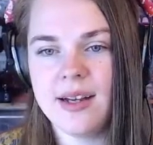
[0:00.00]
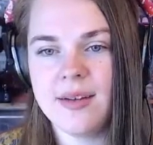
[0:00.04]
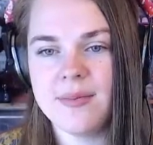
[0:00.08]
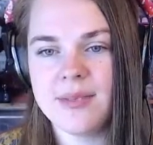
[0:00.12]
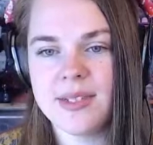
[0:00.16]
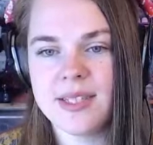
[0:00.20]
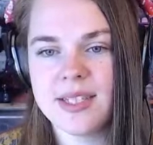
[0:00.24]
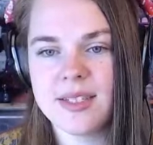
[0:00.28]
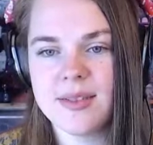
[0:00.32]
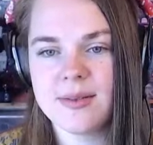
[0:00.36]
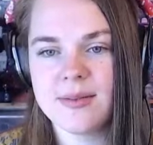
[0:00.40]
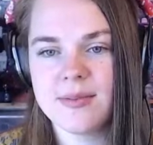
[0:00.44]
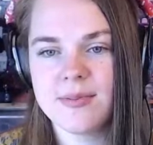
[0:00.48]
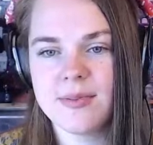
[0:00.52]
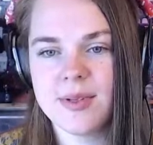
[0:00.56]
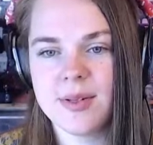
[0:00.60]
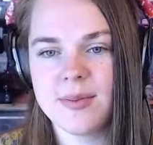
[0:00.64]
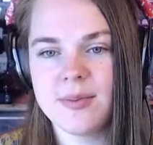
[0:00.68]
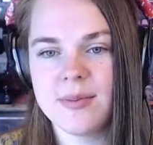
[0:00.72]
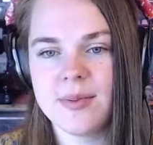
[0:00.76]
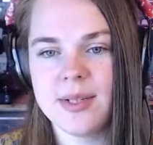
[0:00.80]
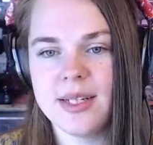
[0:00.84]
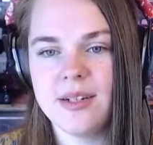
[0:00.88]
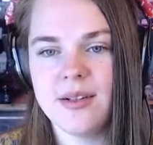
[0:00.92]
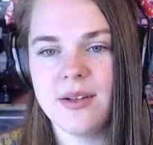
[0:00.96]
This is
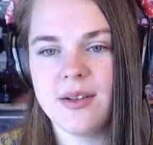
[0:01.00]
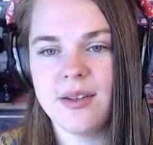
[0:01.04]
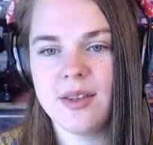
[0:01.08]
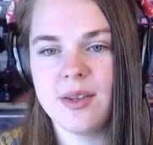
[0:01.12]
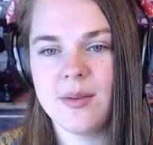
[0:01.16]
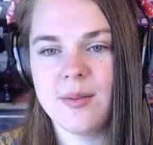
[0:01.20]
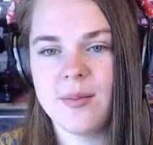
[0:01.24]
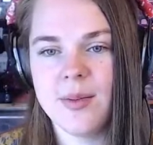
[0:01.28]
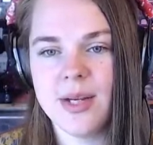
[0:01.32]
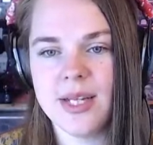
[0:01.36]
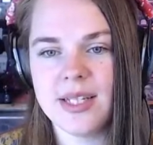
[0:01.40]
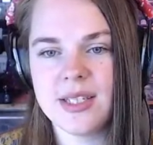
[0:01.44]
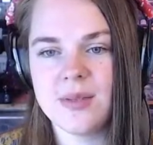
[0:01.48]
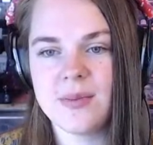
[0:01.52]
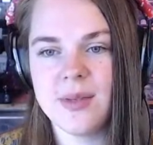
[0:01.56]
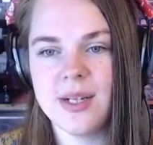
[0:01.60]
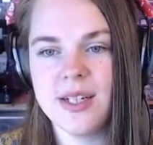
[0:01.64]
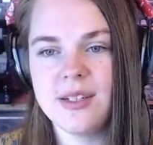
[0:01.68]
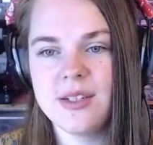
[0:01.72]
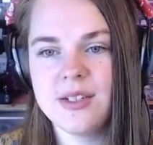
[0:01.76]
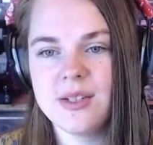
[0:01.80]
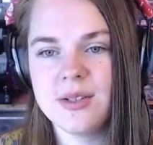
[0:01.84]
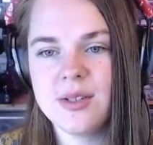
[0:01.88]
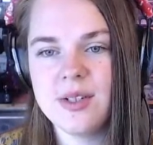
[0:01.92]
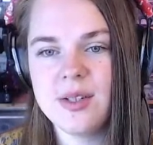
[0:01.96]
probably not the best way
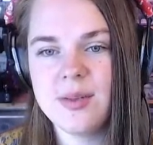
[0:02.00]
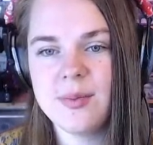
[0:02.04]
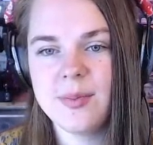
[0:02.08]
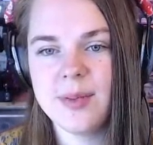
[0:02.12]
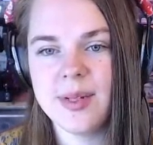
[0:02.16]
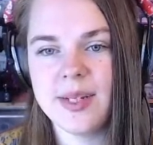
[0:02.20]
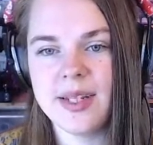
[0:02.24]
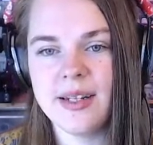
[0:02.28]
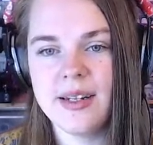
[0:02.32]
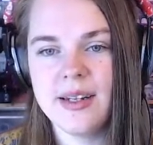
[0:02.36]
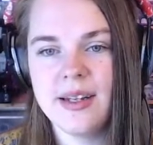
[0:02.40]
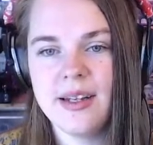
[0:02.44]
to do it, but